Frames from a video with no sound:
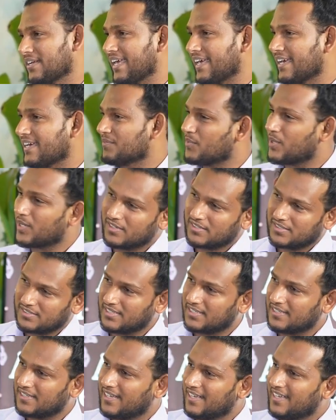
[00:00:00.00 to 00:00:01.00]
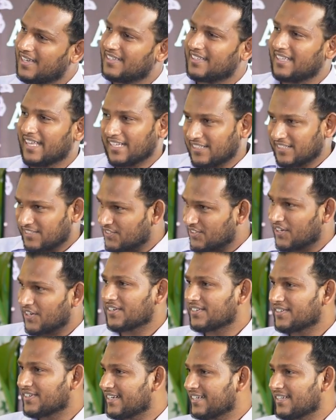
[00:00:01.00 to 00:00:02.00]
AI models are that
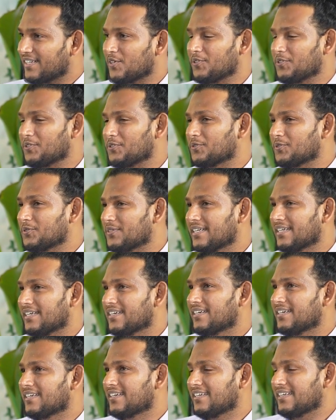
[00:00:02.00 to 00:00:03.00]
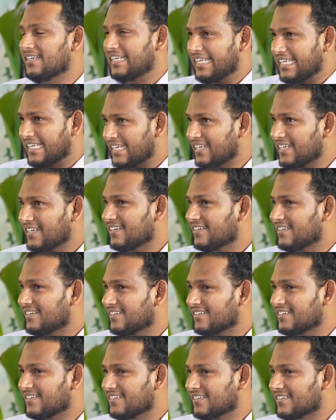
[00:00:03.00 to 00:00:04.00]
strong right now. You don't need
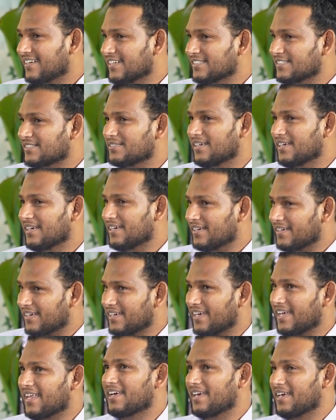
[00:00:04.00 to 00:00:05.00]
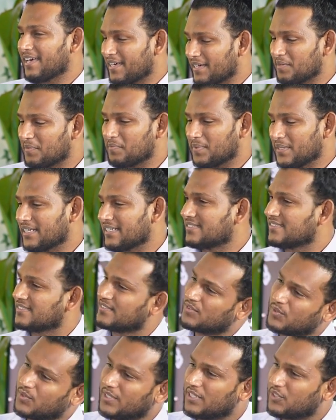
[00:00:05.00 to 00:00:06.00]
a
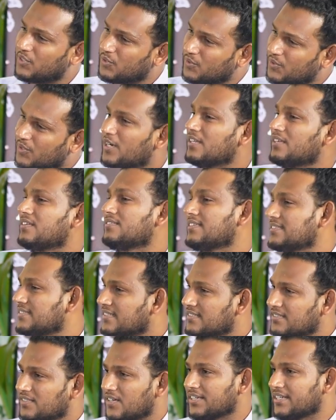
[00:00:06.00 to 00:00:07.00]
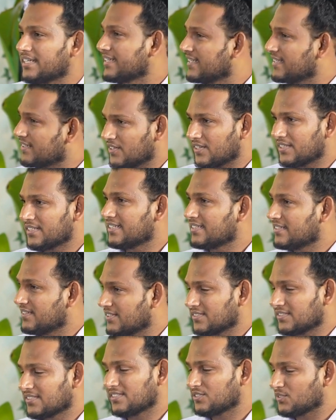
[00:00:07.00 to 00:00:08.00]
person going through all of this and sorting and all that
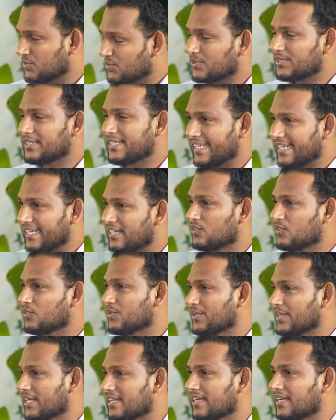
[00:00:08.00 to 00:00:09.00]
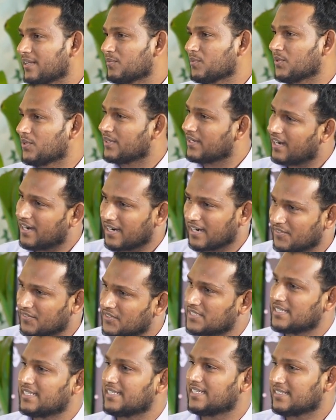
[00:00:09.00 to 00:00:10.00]
nonsense. You don't need to do that anymore.
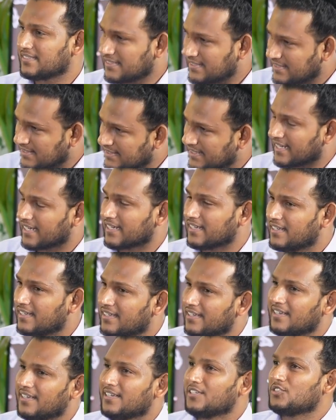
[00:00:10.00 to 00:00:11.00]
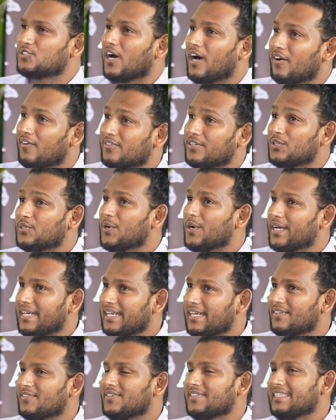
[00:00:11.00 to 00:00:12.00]
Artificial intelligence is there. So after you
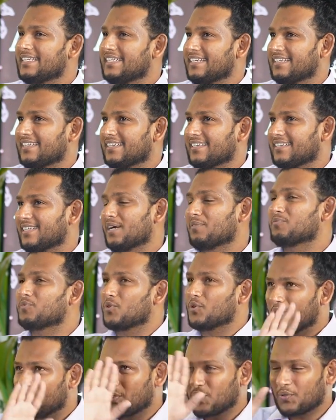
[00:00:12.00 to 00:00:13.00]
identify the intent, I'm going